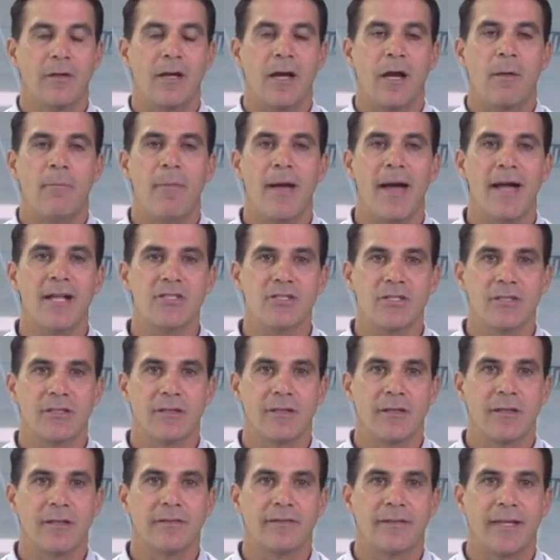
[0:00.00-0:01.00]
Imagine
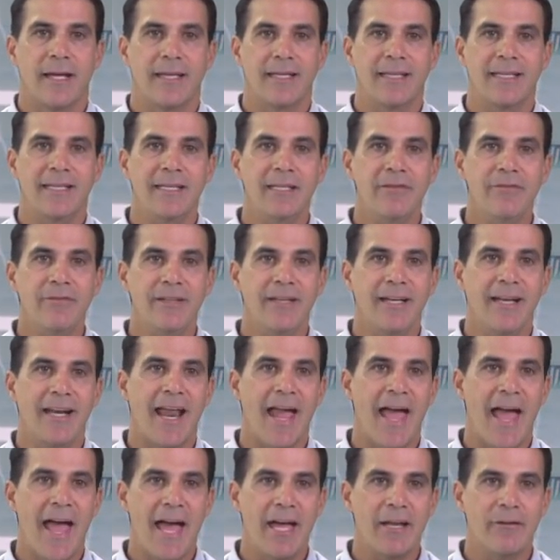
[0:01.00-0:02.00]
that even an
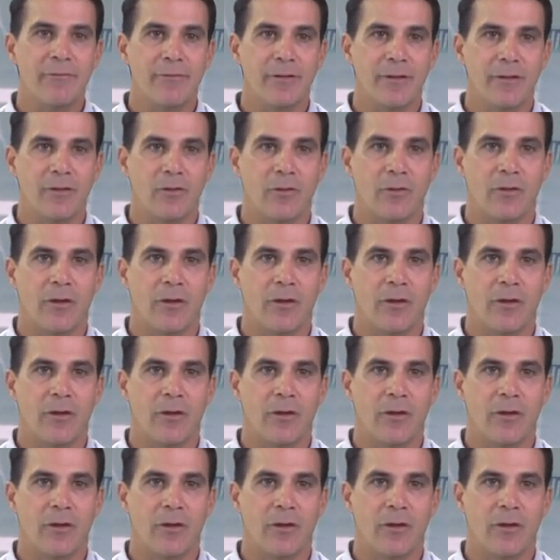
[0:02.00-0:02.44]
Advil